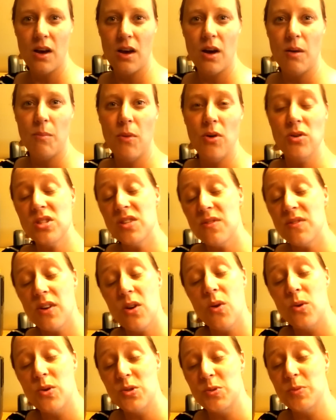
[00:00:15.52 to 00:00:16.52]
Most of our
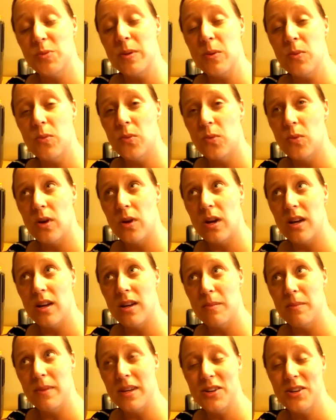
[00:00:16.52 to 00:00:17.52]
course will be
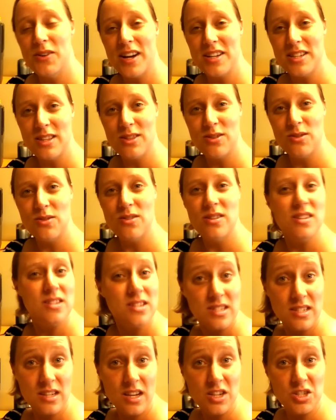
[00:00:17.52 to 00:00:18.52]
um, interacting through the
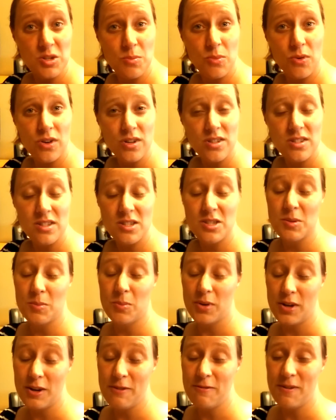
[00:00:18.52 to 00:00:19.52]
discussion boards. There's some
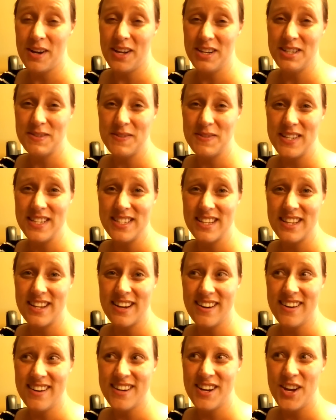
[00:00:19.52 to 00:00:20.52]
pretty fun activities in
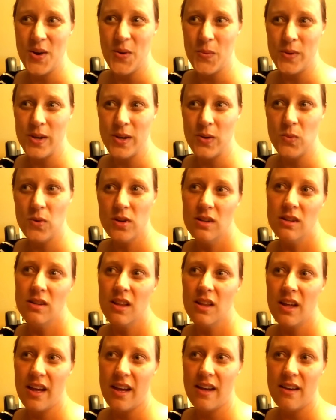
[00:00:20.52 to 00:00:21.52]
there. We will
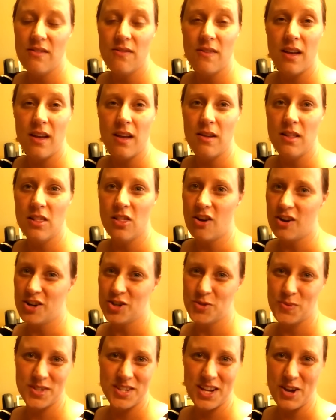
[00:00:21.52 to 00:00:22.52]
have a
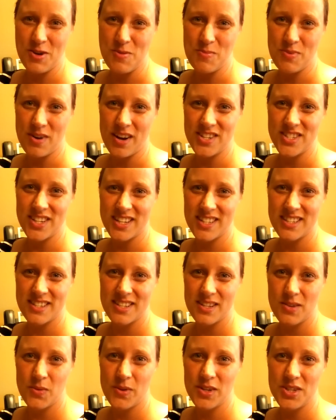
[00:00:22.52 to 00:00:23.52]
large recycle
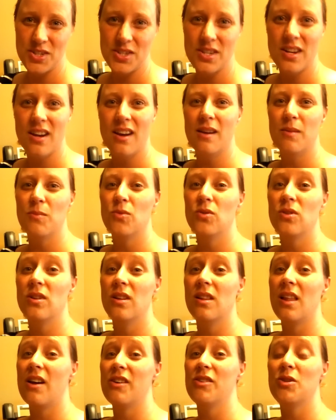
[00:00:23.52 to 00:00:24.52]
project, which um, will
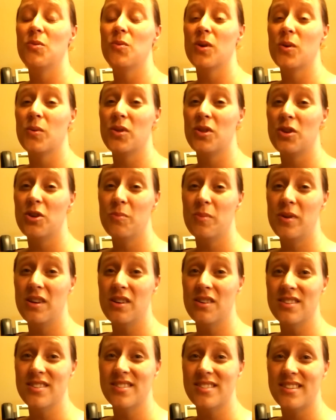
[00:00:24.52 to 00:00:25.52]
allow you to work with your
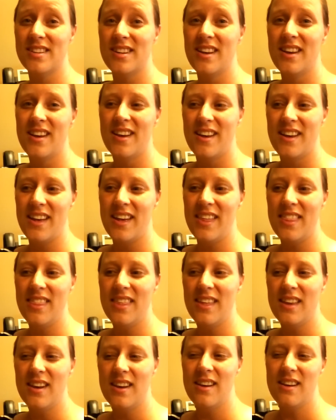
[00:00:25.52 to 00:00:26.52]
peers. And
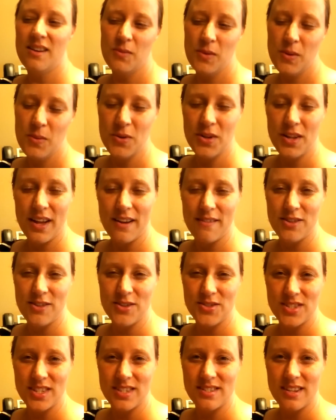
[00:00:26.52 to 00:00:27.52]
then we will have
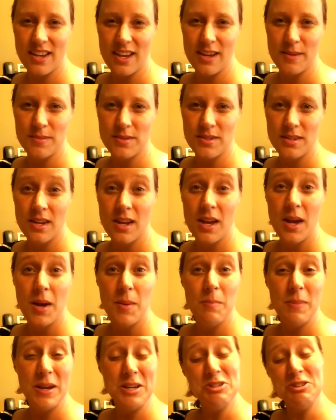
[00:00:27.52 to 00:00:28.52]
those exams.
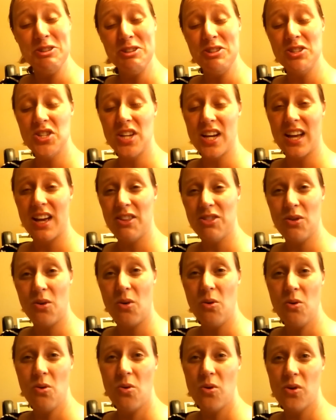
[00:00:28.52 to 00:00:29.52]
Make sure you check out the
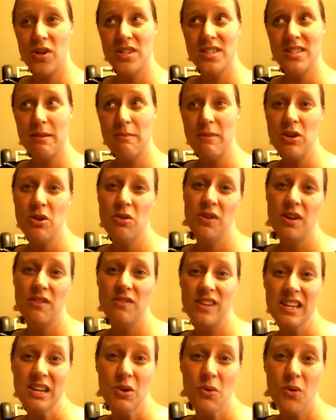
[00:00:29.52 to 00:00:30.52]
whole course. Let me know if you have
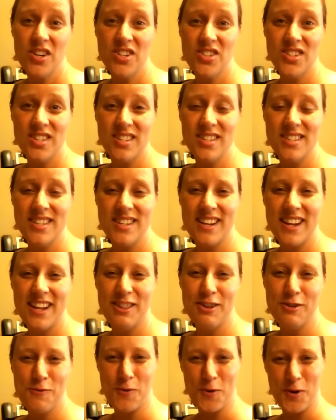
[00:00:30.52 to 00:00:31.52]
any questions, and I
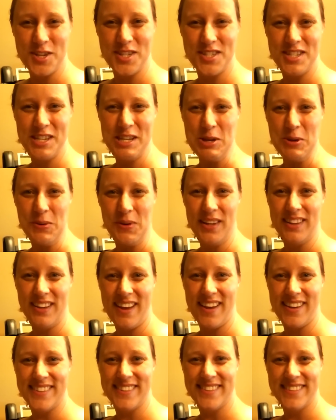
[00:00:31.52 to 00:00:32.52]
look forward to seeing you
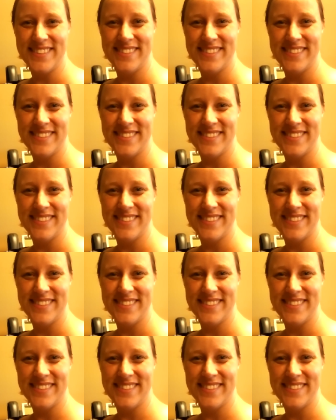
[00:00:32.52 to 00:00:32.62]
online.